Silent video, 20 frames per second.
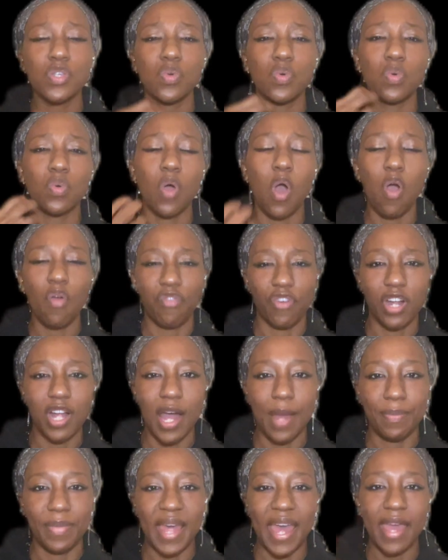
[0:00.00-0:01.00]
to
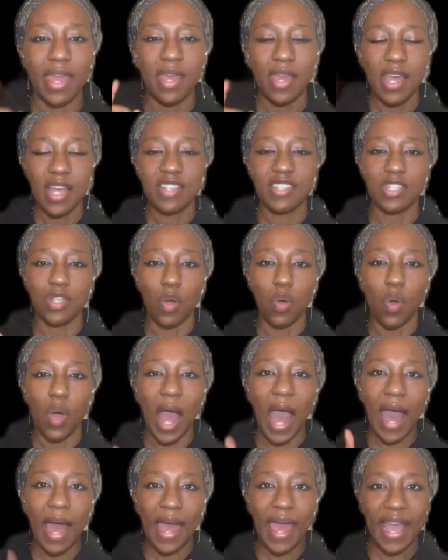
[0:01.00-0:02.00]
overcome that. So
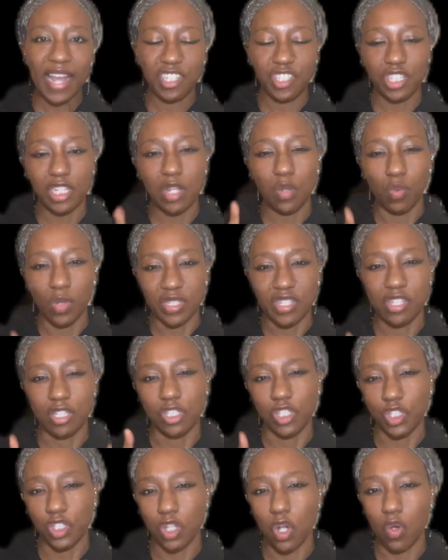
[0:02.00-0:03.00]
I actually want to
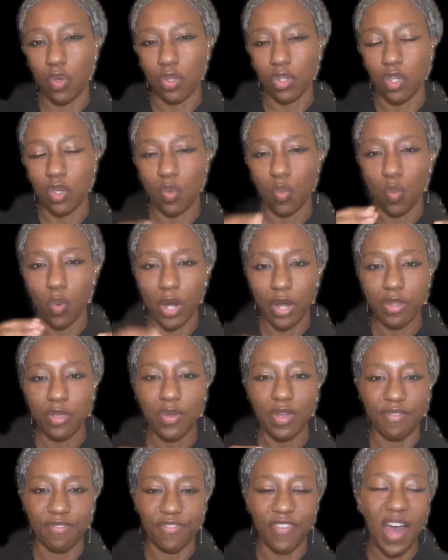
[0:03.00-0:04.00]
show you where you
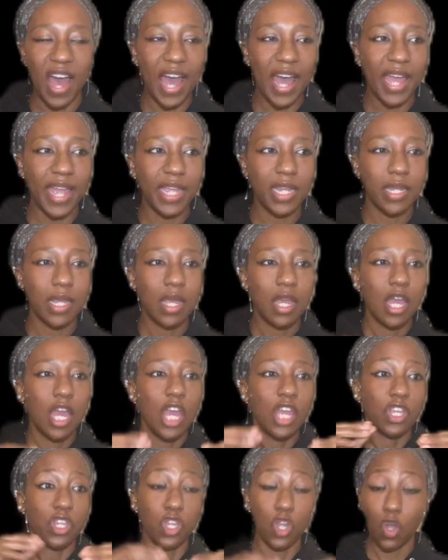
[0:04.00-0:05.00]
can find
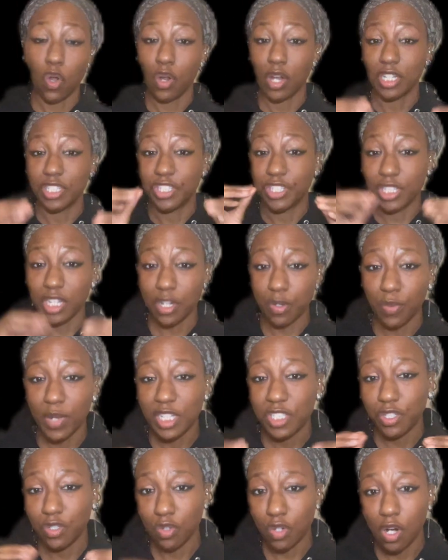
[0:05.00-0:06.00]
your
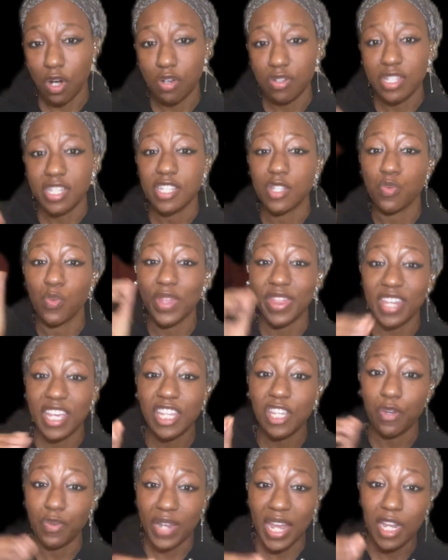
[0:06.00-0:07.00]
generational curses
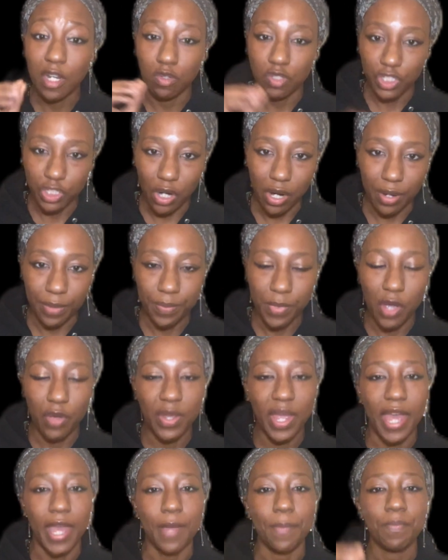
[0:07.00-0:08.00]
within your natal chart.
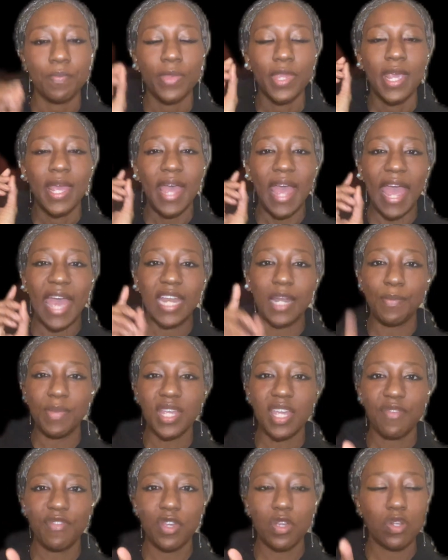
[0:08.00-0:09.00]
Okay. And I'm
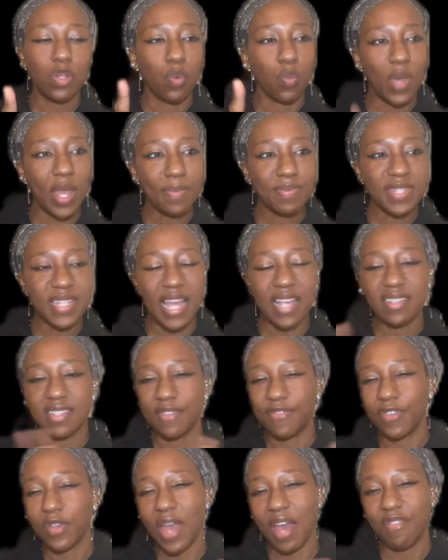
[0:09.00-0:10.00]
gonna give you the websites
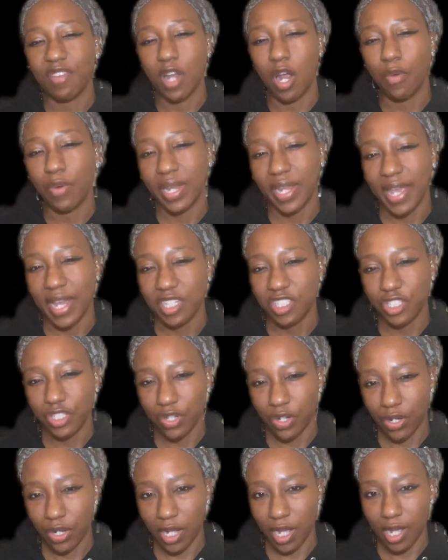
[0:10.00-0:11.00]
if you haven't already got
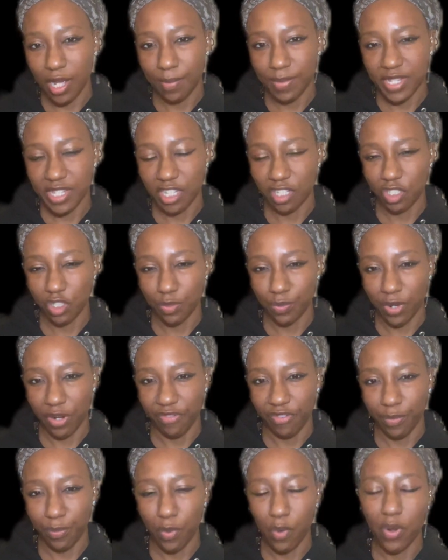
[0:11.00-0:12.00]
your essential
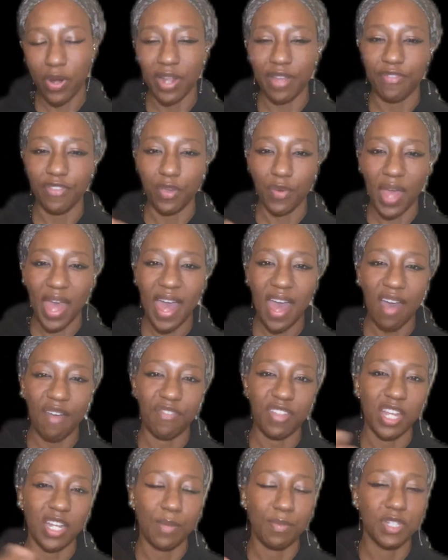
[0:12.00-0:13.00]
birth report. If you
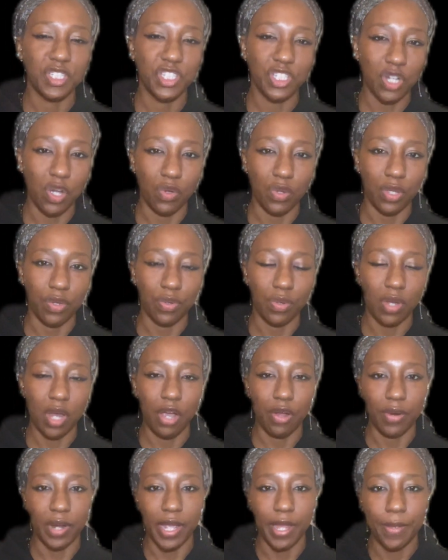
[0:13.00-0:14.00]
have, then I'm gonna show you.
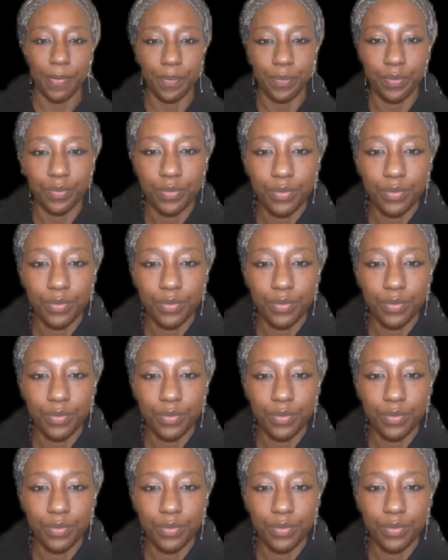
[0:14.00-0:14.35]
All right.